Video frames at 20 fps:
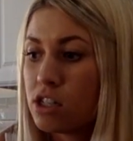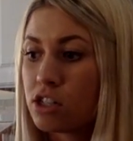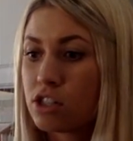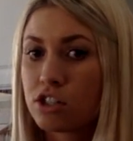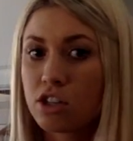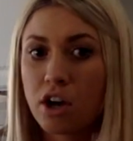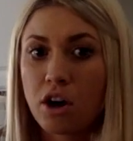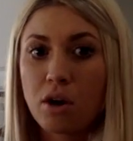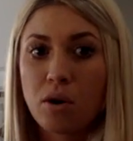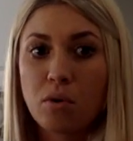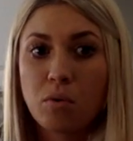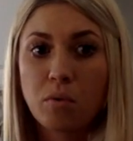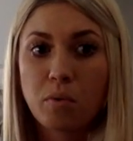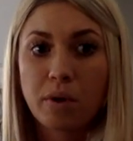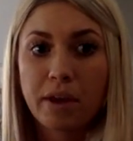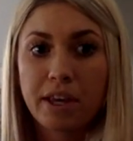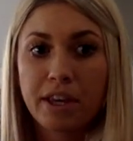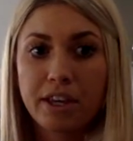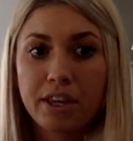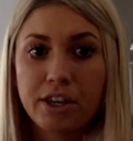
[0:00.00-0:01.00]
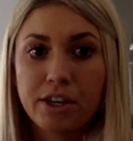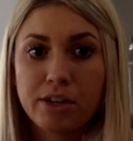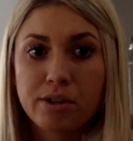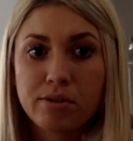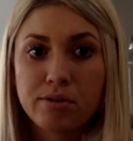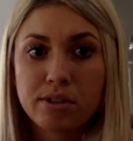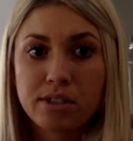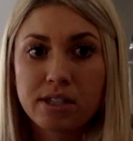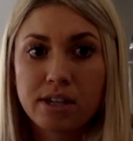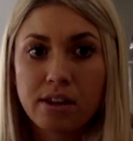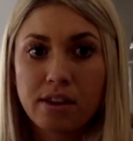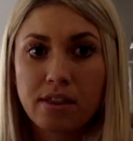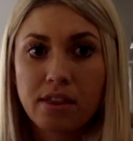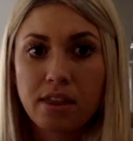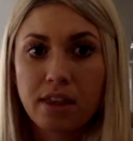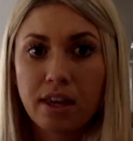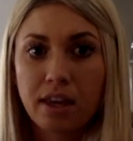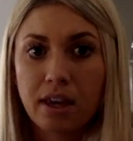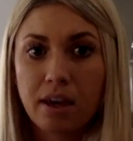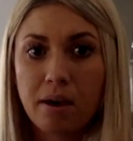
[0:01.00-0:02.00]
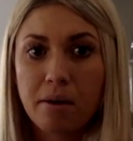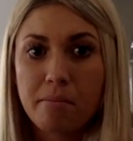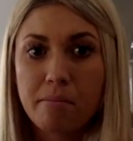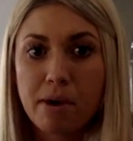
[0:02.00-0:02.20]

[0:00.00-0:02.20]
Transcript: So we used the